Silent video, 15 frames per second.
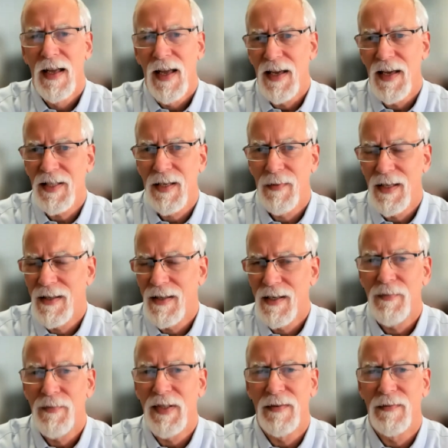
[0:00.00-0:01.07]
estimate that
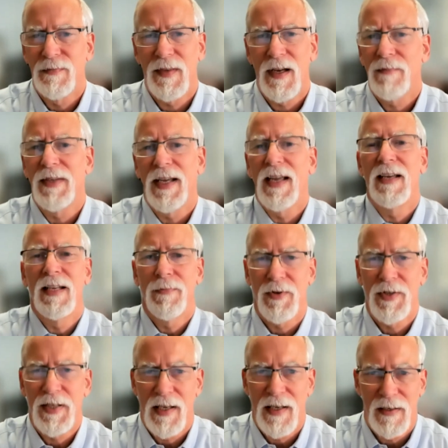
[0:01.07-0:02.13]
up to up to
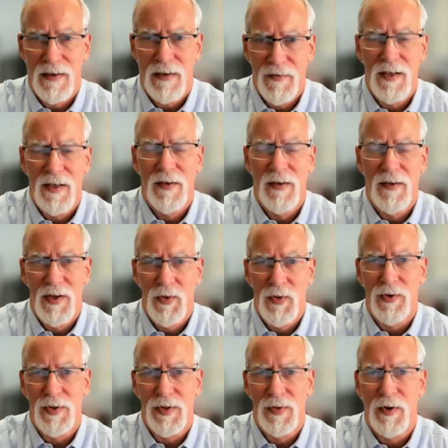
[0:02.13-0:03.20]
80% of
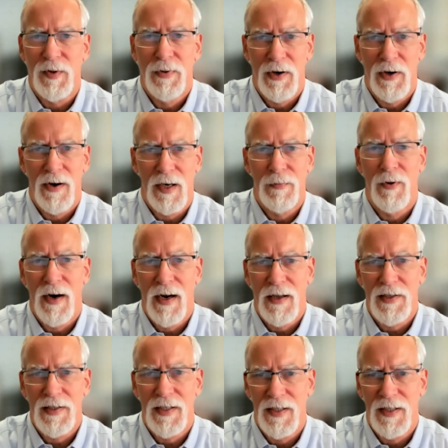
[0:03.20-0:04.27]
individuals with periodic
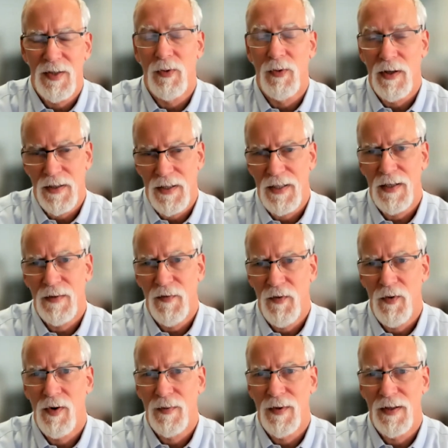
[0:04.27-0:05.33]
paralysis will at some
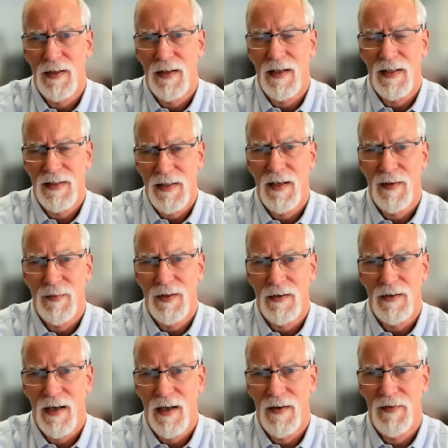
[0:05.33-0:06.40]
form and time in their
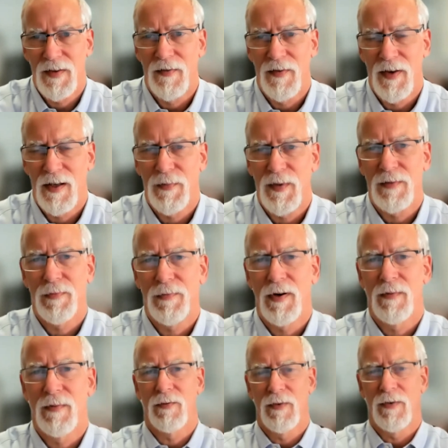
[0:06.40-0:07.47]
life develop this
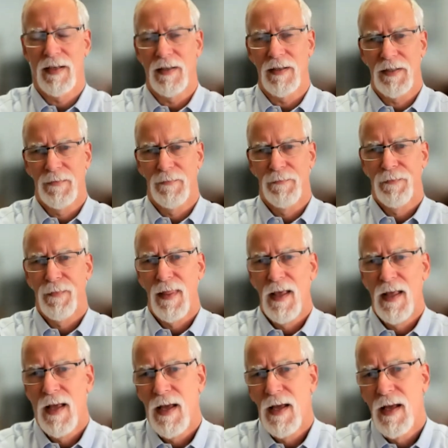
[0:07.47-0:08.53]
permanent weakness.
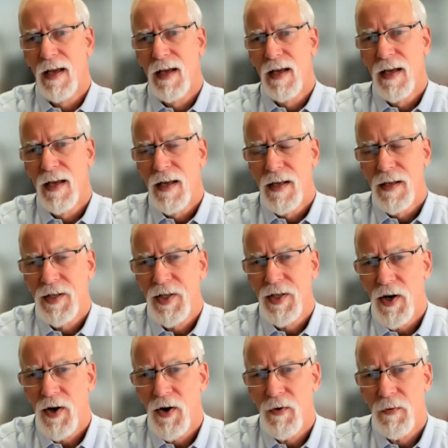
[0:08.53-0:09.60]

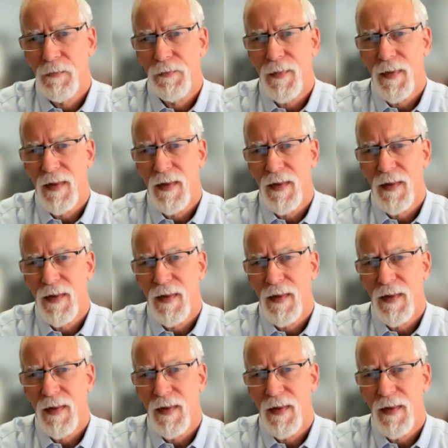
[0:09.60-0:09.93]
So